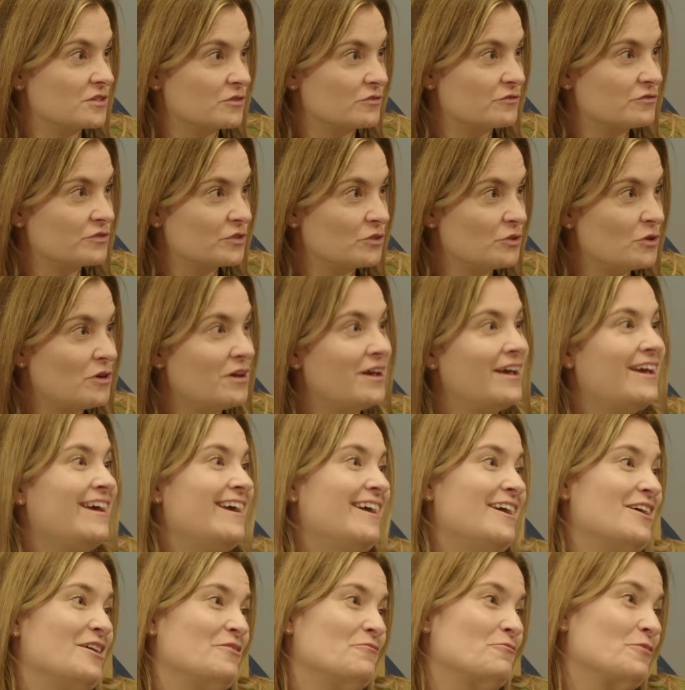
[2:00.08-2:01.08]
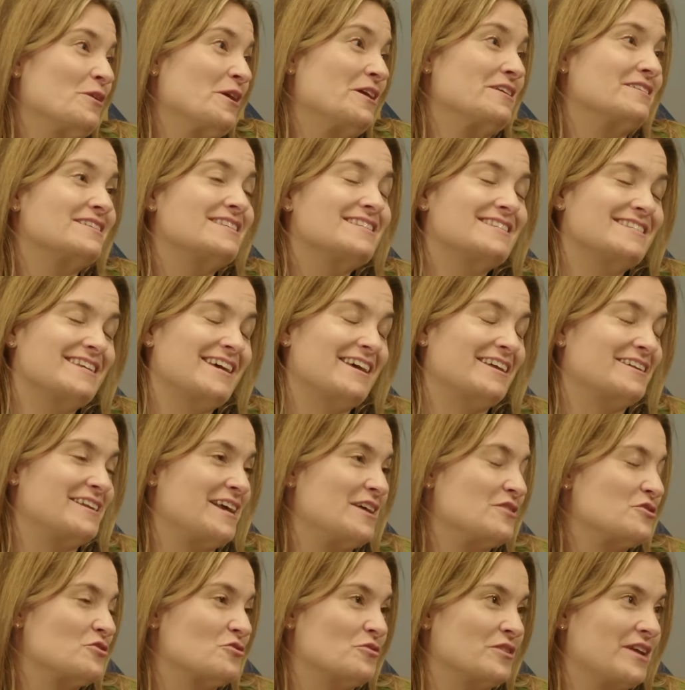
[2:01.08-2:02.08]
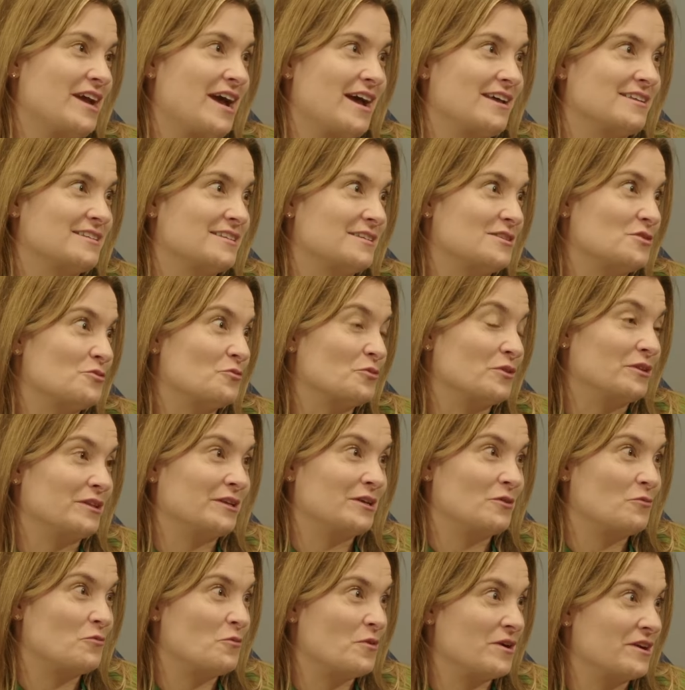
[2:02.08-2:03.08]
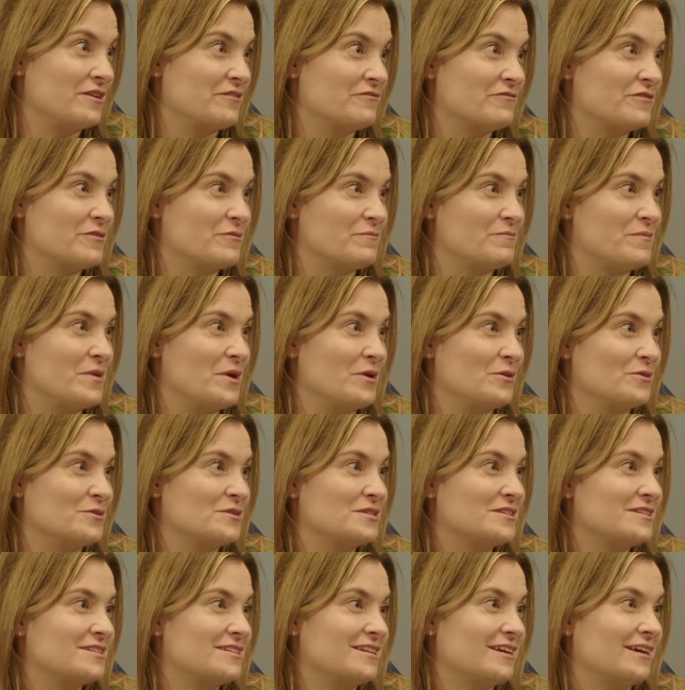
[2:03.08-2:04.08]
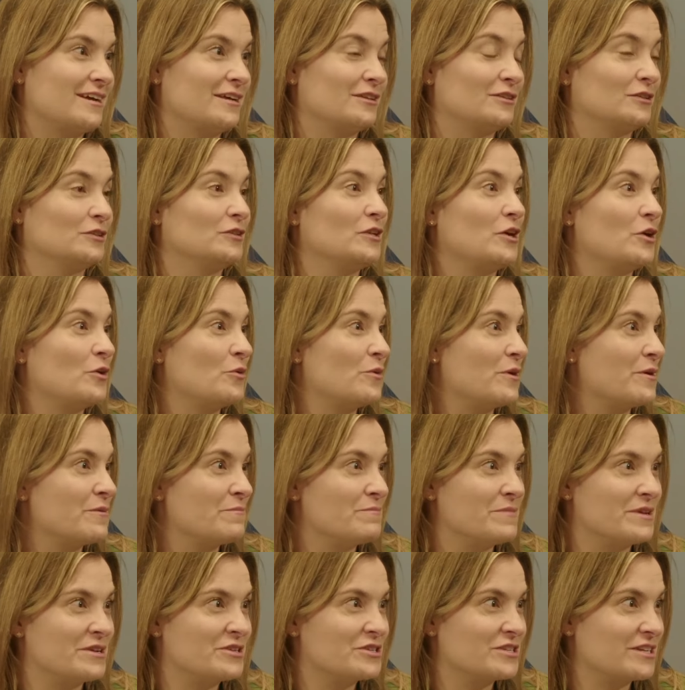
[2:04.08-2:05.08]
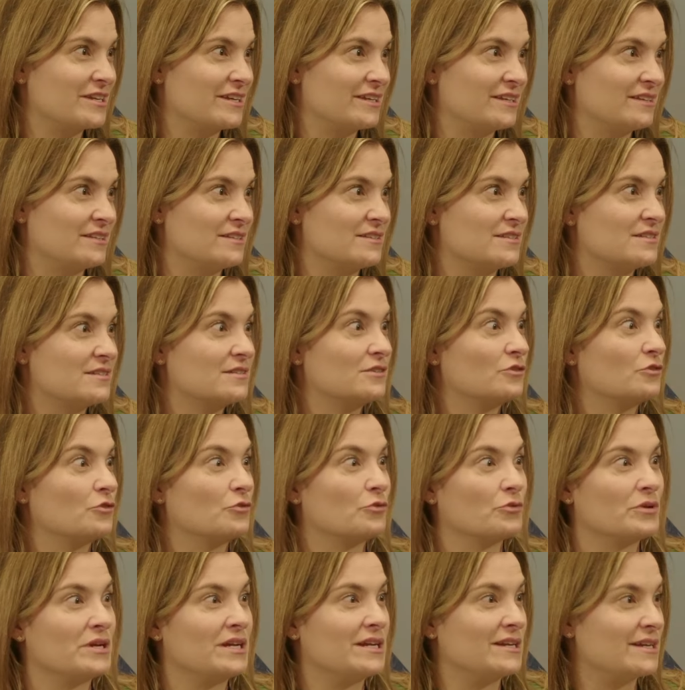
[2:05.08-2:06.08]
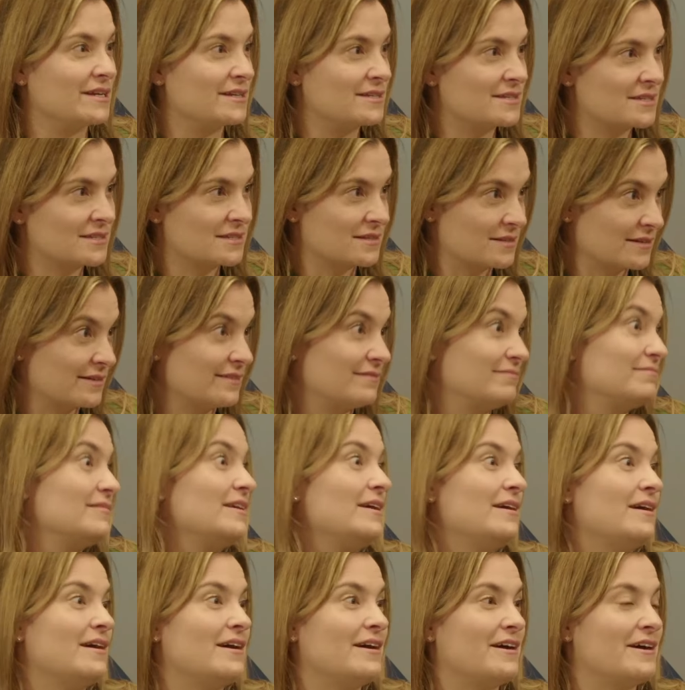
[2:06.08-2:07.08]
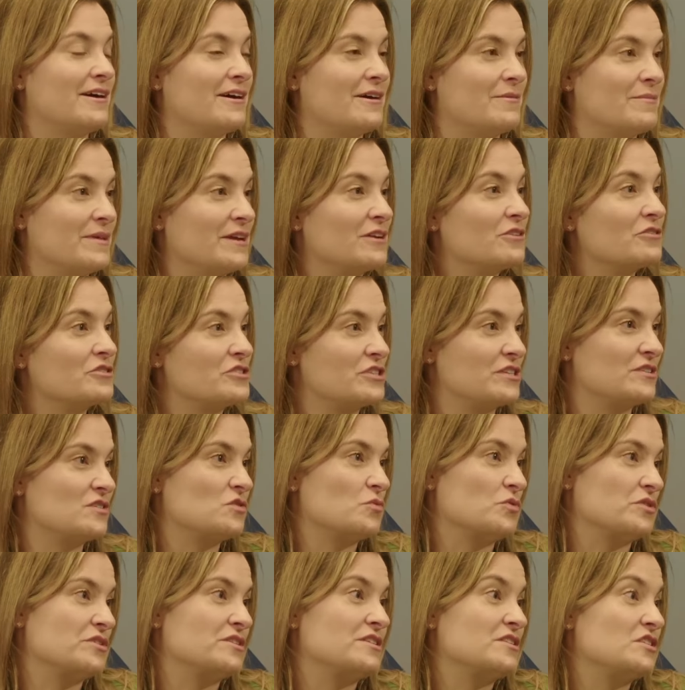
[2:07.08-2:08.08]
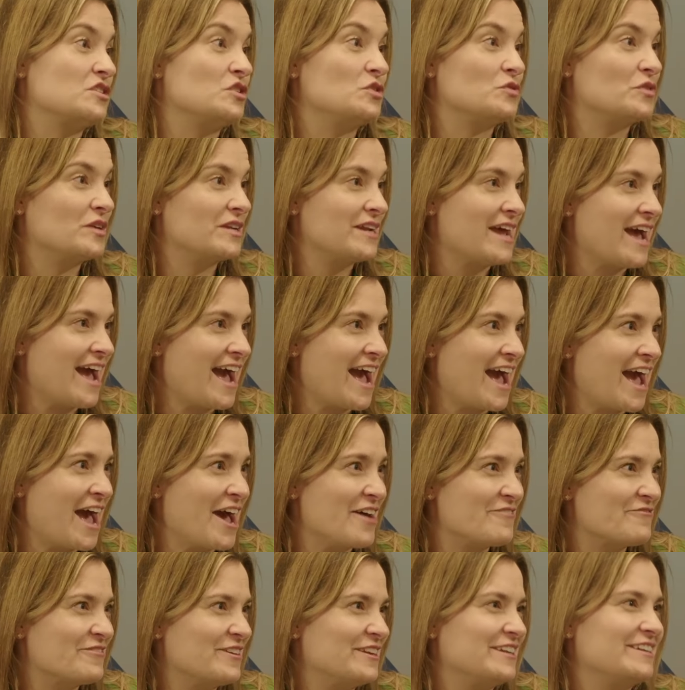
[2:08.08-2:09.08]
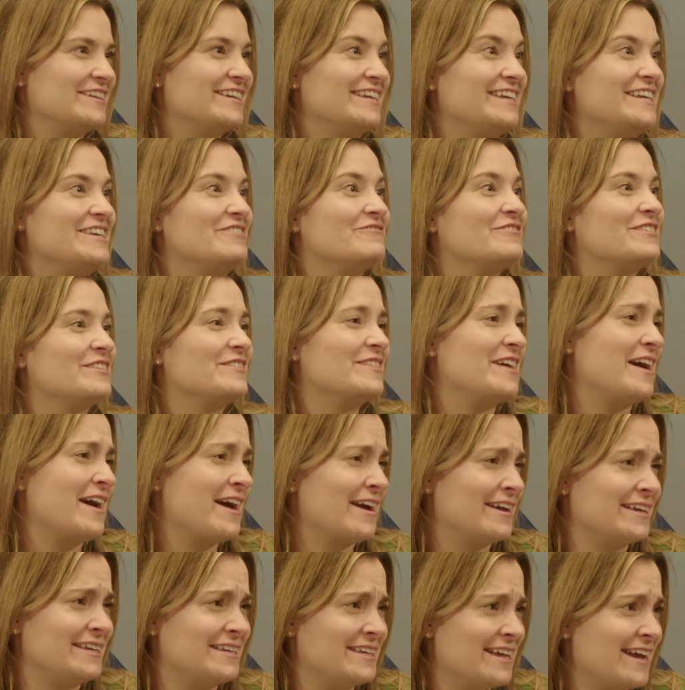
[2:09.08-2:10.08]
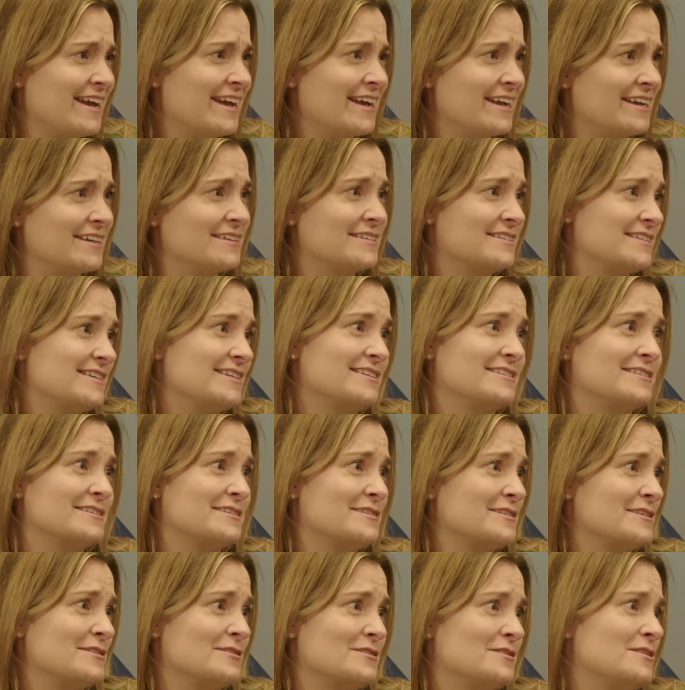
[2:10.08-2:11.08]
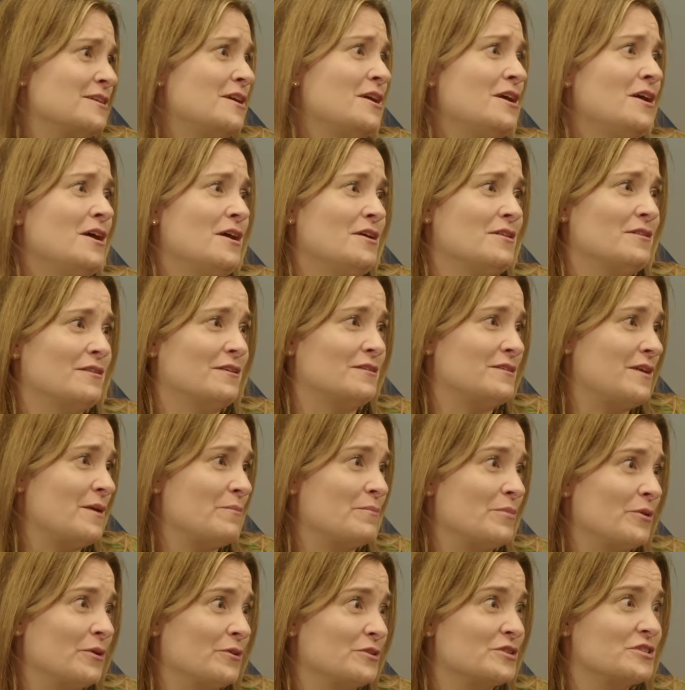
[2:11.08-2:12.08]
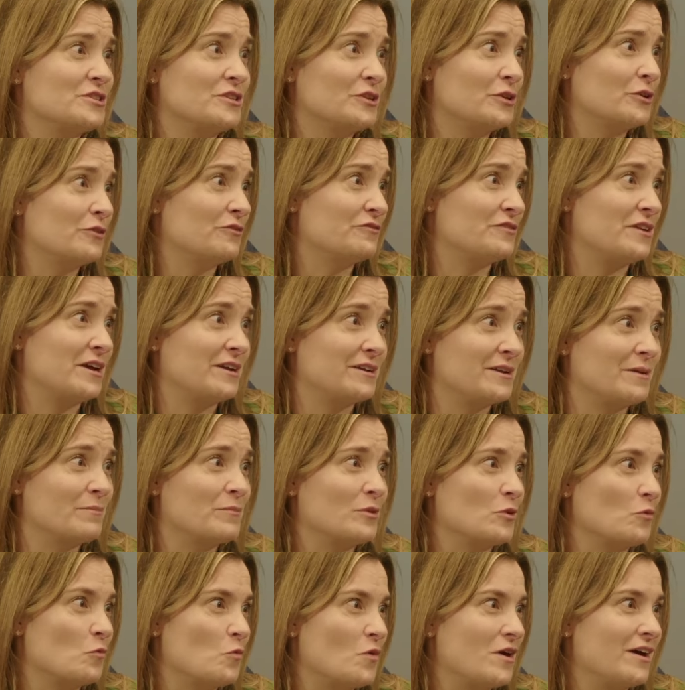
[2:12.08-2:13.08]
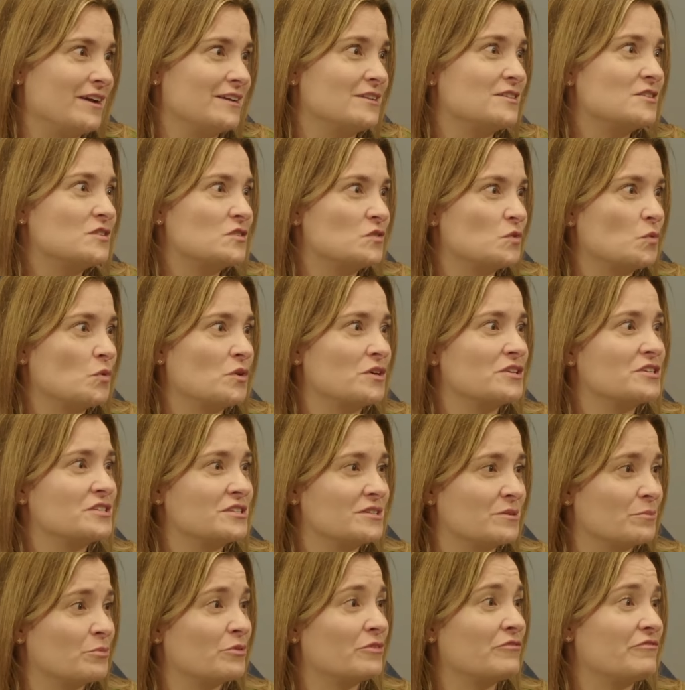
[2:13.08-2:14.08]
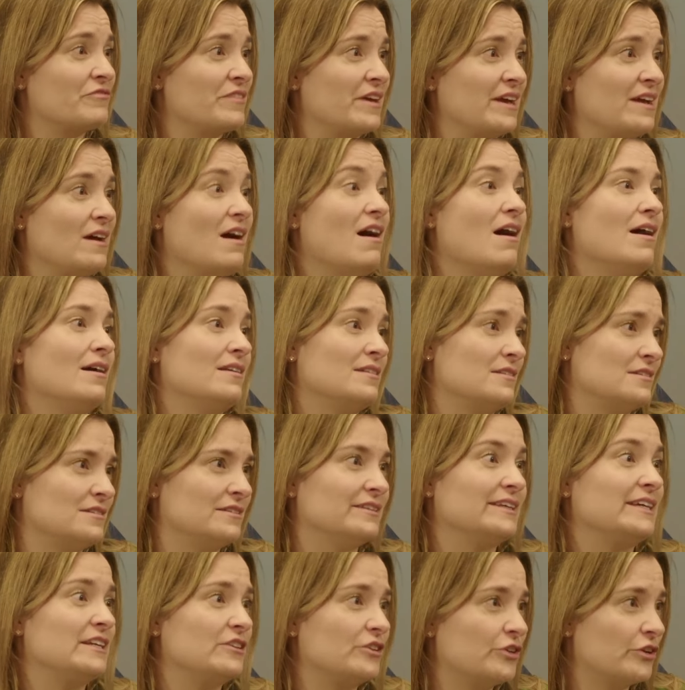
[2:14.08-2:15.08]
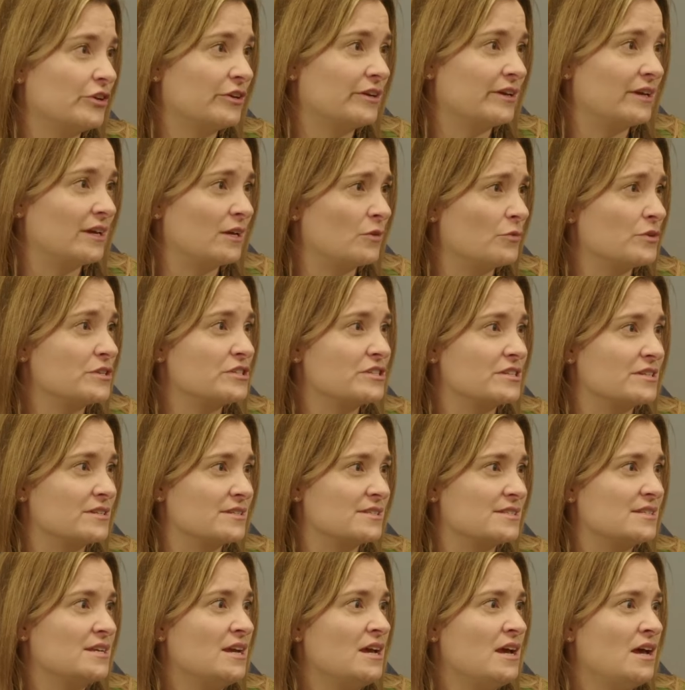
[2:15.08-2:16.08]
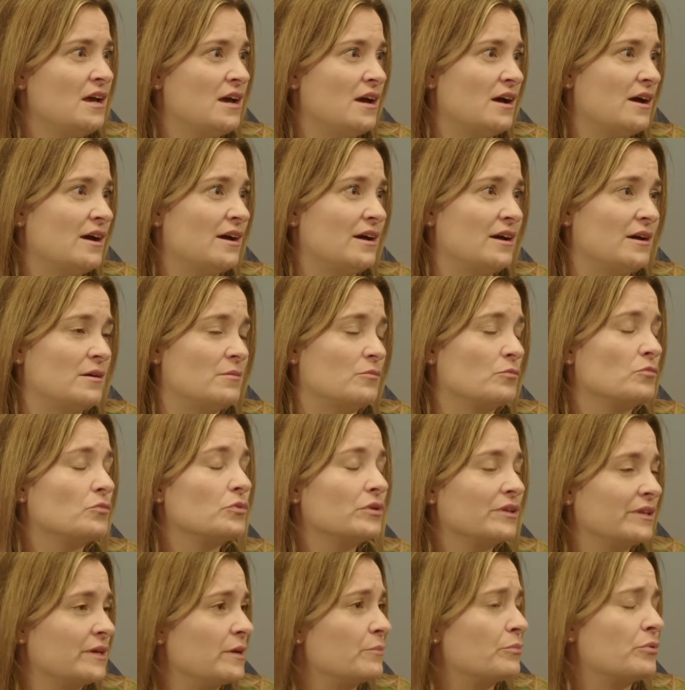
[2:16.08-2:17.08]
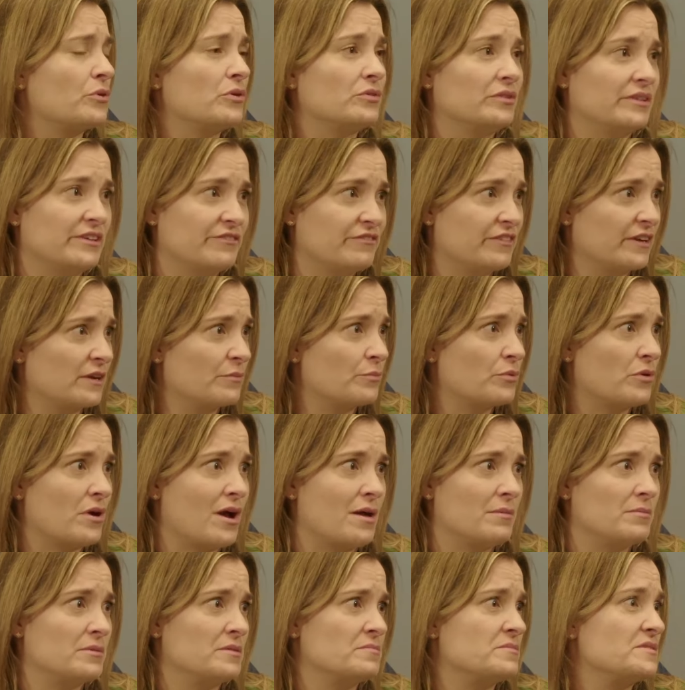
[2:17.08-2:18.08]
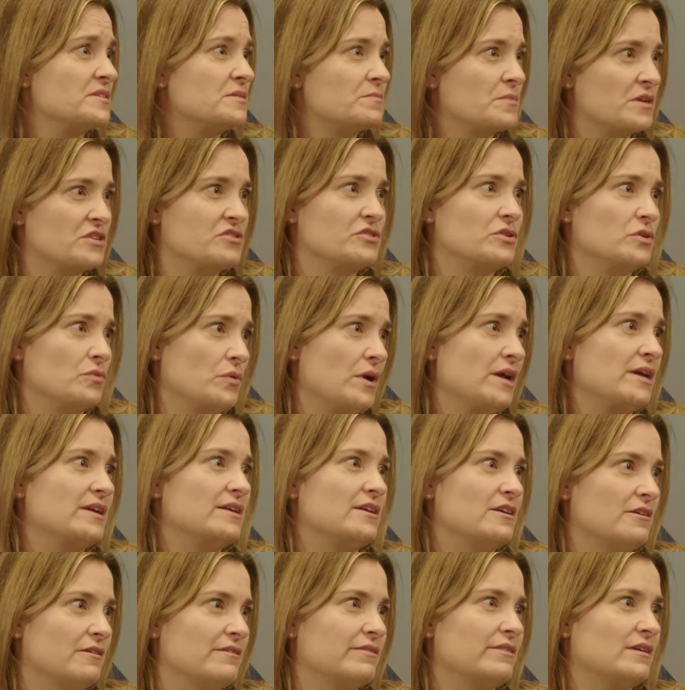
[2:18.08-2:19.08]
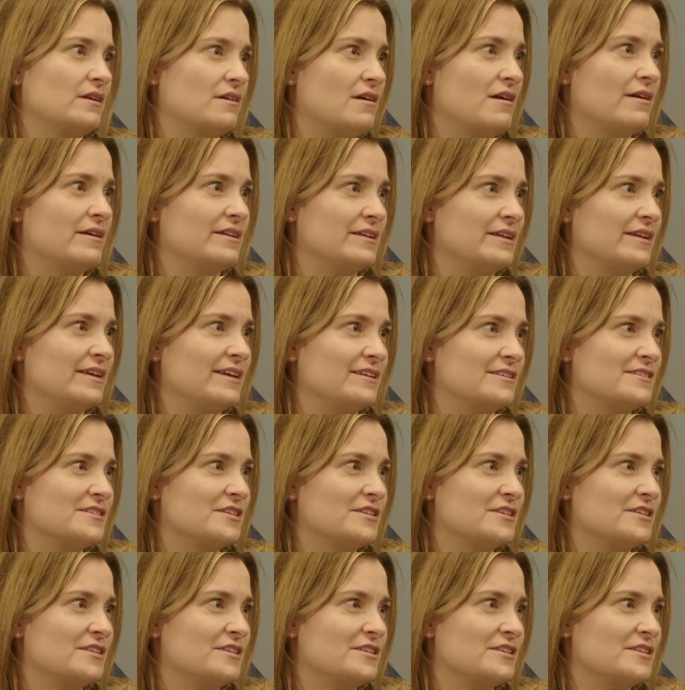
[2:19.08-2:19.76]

fuel, where instead natural gas is really one of the most low emissions, greenest energy sources you can have. And even the IEA says this is the number two, if not number one, source to prevent unclean cooking, which is really a prolific problem, especially right here in the continent.